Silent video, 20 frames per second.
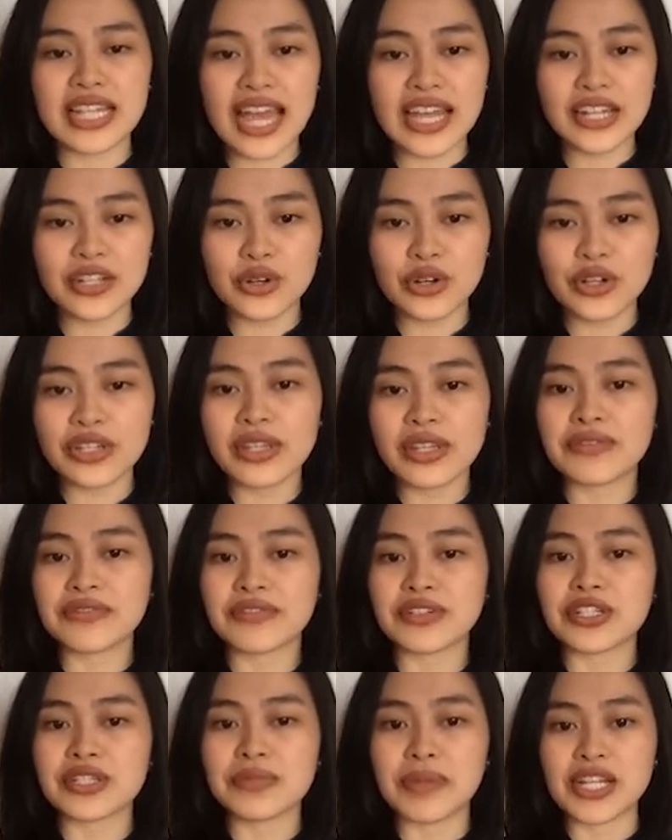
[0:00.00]
land on, the
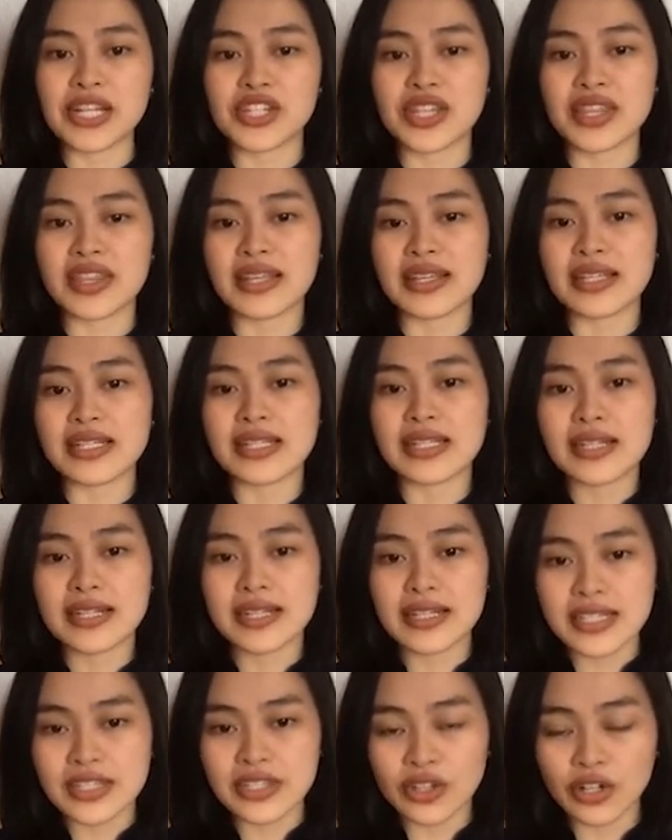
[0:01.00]
first page that they
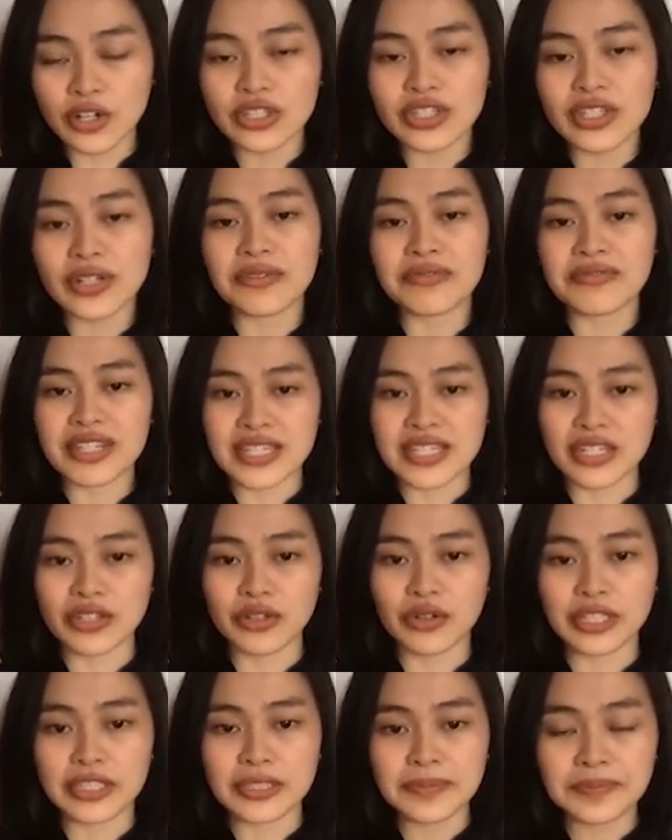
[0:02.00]
start or visit
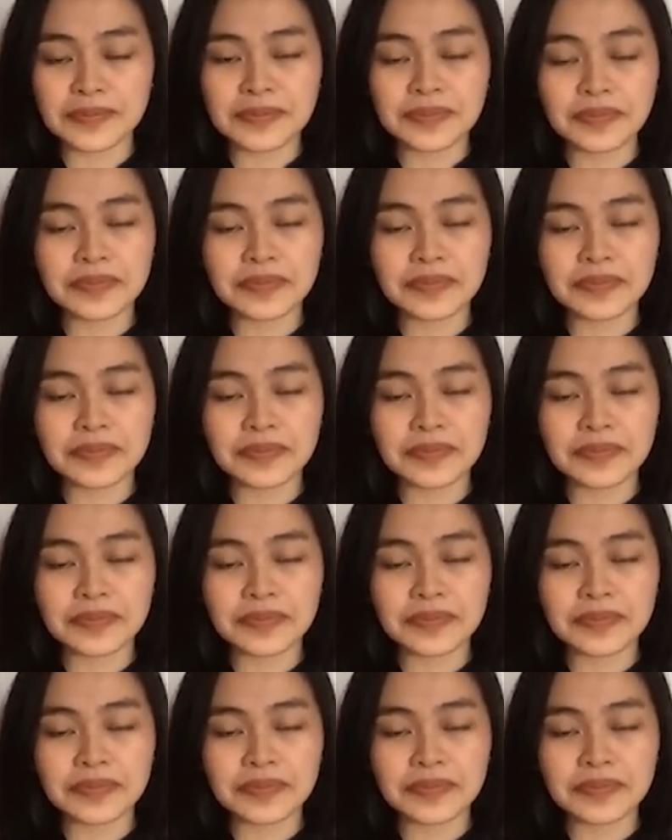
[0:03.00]
on.